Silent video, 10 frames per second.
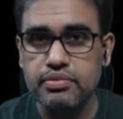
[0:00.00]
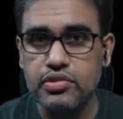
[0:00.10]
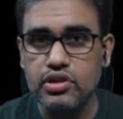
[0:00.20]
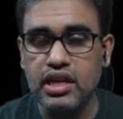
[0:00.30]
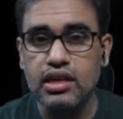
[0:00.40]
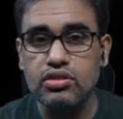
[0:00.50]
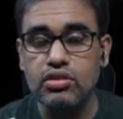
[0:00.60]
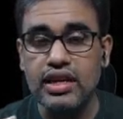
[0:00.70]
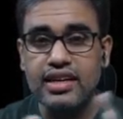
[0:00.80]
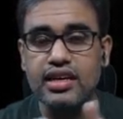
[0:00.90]
Okay, so
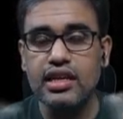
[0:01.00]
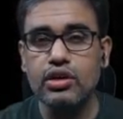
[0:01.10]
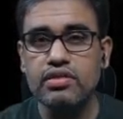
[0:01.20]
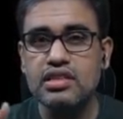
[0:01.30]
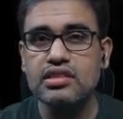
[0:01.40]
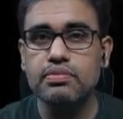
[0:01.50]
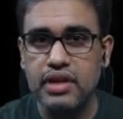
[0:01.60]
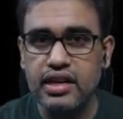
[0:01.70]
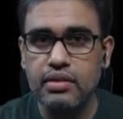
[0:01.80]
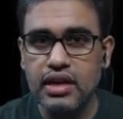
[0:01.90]
laterally you have the
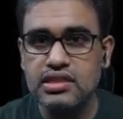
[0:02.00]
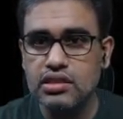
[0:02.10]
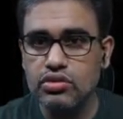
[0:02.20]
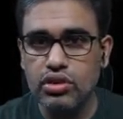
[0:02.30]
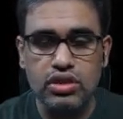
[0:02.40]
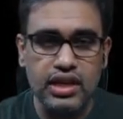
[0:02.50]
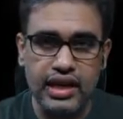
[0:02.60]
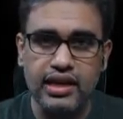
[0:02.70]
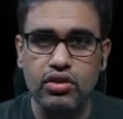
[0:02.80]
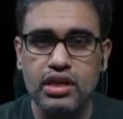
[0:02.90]
paired branches going to the
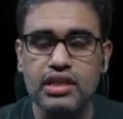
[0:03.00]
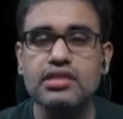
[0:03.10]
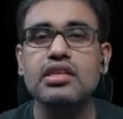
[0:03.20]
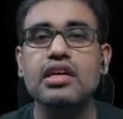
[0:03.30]
gland organs.